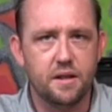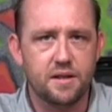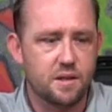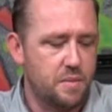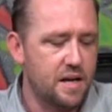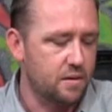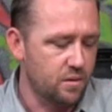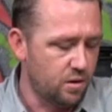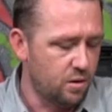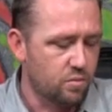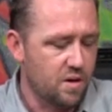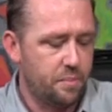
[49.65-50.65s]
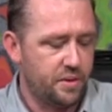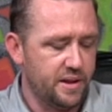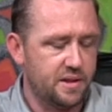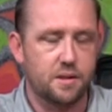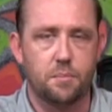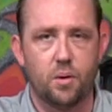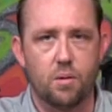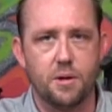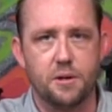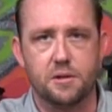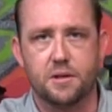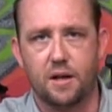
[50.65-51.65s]
is about the whole replace the board
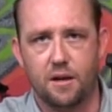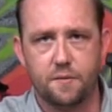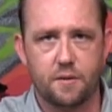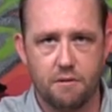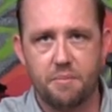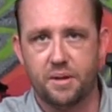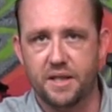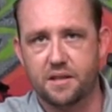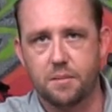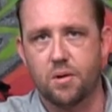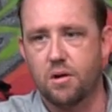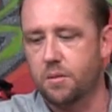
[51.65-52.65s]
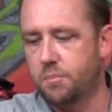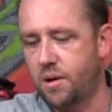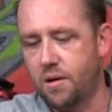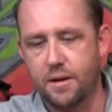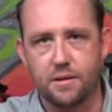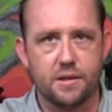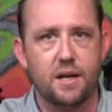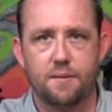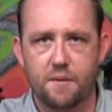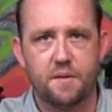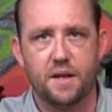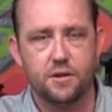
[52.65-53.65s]
yourself or replace the broken part yourself
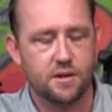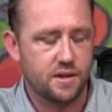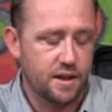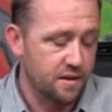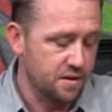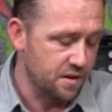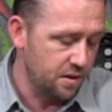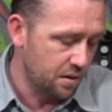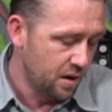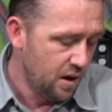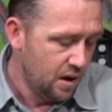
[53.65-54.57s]
if they just send it to you.